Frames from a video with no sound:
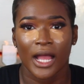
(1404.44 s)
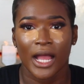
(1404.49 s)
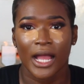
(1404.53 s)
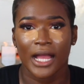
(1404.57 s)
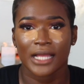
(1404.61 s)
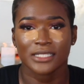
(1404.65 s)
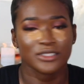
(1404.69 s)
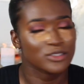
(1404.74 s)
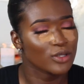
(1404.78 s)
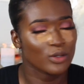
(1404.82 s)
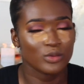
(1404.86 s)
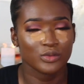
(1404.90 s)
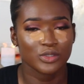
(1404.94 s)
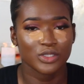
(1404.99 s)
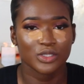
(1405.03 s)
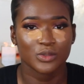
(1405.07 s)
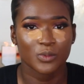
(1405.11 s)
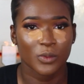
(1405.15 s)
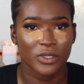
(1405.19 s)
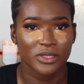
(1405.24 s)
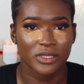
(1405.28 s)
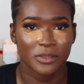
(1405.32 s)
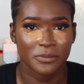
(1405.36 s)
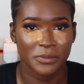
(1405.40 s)
I don't just
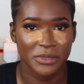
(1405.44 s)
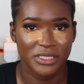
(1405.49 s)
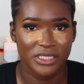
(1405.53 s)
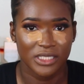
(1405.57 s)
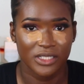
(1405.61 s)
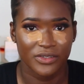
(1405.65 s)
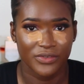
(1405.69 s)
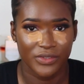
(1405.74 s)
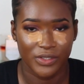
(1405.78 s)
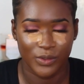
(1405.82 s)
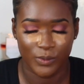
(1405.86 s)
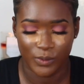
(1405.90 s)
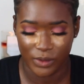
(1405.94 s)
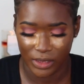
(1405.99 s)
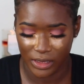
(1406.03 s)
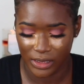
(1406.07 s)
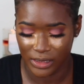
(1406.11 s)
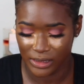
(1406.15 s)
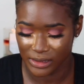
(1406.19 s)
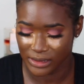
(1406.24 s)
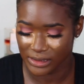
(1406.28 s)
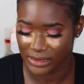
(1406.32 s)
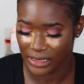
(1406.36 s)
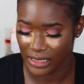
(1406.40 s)
want the material
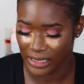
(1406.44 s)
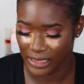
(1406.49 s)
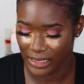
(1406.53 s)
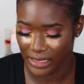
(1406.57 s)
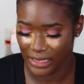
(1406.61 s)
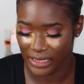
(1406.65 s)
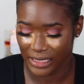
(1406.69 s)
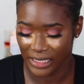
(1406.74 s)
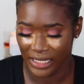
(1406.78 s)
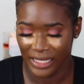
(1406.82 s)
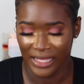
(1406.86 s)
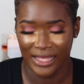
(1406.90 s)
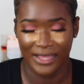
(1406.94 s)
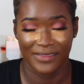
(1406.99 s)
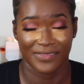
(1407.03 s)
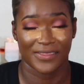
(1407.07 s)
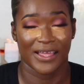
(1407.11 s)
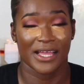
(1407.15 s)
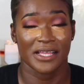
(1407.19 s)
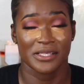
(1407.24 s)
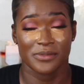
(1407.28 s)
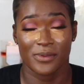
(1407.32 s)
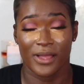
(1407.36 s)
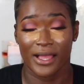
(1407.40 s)
things. And
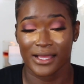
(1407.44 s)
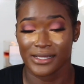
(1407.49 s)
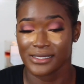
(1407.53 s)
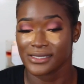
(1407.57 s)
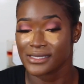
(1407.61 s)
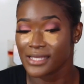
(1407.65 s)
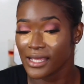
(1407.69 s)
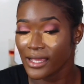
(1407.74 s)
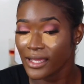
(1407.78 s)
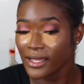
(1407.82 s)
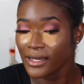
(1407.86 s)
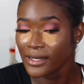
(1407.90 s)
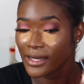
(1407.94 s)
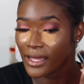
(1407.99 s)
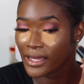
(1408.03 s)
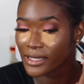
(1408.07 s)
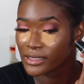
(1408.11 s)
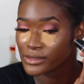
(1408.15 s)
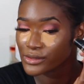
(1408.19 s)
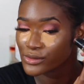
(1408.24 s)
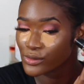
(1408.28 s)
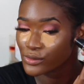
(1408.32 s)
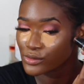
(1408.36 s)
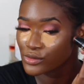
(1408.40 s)
that's why I say,
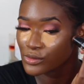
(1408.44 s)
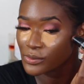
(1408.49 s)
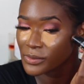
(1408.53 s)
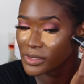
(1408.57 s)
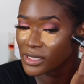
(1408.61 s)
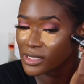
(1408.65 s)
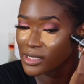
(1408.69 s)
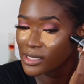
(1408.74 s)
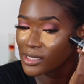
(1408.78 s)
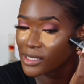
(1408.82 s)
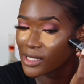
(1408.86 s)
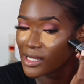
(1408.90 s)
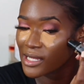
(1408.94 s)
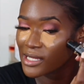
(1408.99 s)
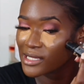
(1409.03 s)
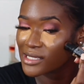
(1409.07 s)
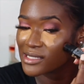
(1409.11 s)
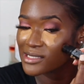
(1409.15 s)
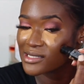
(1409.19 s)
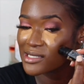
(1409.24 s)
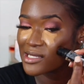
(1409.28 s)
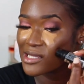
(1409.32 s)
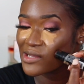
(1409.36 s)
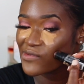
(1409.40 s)
like, social media
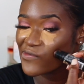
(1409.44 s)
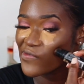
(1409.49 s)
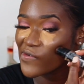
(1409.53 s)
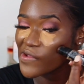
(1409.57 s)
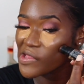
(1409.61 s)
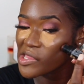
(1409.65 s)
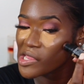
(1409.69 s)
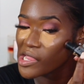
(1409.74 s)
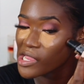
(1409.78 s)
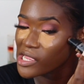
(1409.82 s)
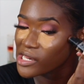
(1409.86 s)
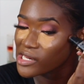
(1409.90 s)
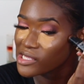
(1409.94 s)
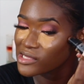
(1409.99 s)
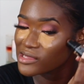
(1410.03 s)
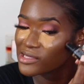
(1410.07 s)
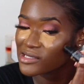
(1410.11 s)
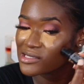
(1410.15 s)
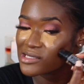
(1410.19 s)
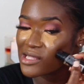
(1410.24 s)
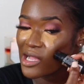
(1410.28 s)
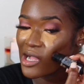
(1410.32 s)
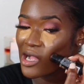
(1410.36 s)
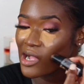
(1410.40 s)
has created
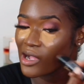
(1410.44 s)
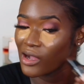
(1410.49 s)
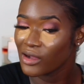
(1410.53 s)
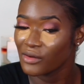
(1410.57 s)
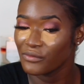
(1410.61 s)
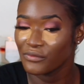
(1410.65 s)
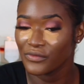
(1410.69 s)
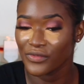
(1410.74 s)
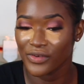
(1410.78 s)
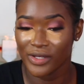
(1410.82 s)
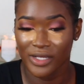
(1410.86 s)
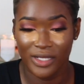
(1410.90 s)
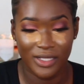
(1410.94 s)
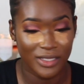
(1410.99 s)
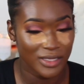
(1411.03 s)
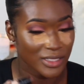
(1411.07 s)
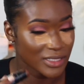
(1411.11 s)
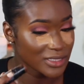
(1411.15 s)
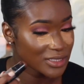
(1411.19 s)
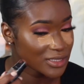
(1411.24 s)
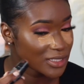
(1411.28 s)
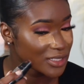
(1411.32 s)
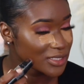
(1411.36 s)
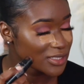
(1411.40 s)
this
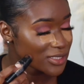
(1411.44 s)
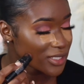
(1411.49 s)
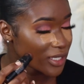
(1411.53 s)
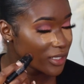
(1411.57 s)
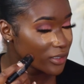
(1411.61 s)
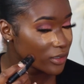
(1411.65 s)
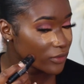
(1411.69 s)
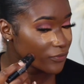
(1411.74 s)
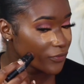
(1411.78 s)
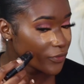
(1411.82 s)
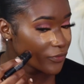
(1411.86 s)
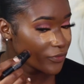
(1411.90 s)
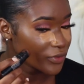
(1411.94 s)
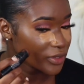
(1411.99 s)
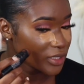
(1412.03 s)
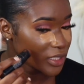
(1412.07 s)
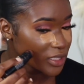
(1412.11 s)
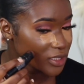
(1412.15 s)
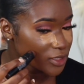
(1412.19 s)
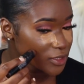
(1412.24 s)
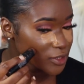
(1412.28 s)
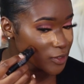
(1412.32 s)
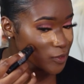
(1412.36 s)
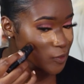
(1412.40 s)
unrealistic standard for
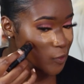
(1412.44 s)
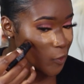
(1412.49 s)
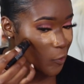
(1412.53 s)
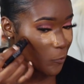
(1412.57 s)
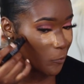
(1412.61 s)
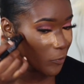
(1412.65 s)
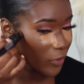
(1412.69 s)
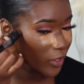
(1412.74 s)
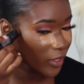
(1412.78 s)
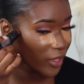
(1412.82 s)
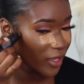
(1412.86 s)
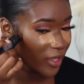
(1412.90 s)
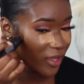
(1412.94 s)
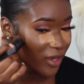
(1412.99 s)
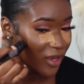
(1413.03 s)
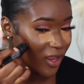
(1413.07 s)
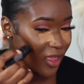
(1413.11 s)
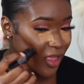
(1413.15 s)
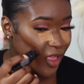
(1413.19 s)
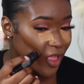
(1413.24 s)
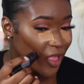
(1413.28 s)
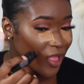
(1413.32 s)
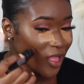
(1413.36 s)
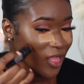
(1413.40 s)
relationship, and
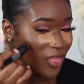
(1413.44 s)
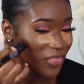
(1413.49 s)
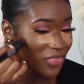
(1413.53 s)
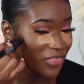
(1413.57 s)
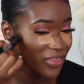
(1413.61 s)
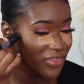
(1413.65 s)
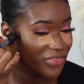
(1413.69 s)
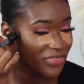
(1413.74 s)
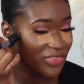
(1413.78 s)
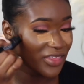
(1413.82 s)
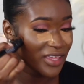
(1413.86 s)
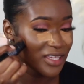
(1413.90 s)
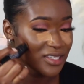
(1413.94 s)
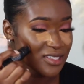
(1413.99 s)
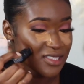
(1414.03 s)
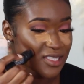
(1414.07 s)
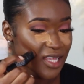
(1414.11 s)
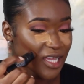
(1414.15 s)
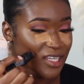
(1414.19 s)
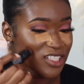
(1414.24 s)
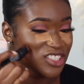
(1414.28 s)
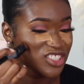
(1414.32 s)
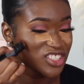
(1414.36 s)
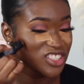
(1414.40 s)
the things
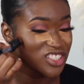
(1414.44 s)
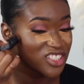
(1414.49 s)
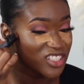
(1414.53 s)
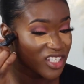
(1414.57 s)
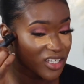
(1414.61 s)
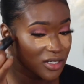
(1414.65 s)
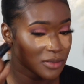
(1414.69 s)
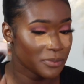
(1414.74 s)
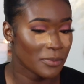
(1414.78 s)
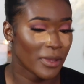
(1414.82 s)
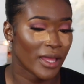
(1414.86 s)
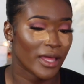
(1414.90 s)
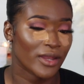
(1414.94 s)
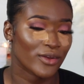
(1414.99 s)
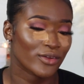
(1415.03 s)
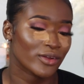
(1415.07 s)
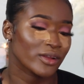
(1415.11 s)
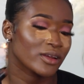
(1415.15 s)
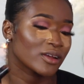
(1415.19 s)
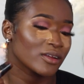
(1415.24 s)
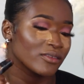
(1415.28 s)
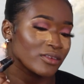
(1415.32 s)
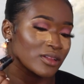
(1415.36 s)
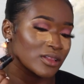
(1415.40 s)
that should matter
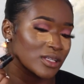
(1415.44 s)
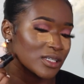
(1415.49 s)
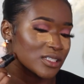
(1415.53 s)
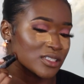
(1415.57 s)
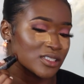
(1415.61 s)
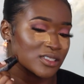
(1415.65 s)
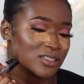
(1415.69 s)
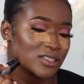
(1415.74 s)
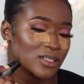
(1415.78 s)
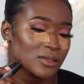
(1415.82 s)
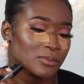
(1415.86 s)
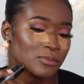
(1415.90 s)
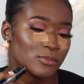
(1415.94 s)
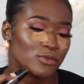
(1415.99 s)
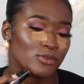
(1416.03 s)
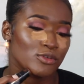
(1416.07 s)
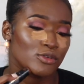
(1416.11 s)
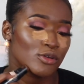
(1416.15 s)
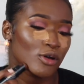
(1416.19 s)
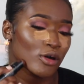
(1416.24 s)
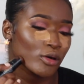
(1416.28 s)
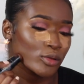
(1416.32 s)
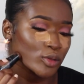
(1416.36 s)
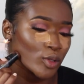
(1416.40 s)
in a relationship
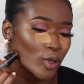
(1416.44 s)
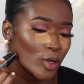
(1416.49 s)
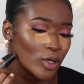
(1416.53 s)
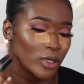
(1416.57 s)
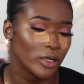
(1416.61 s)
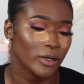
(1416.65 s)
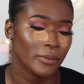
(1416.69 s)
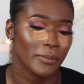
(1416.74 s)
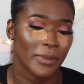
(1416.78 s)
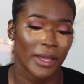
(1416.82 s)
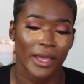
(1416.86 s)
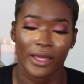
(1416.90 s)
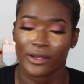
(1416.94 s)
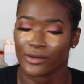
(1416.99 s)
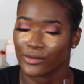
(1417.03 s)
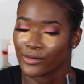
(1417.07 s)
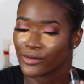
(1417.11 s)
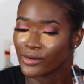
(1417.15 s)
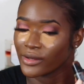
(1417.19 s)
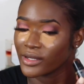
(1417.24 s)
no longer matter.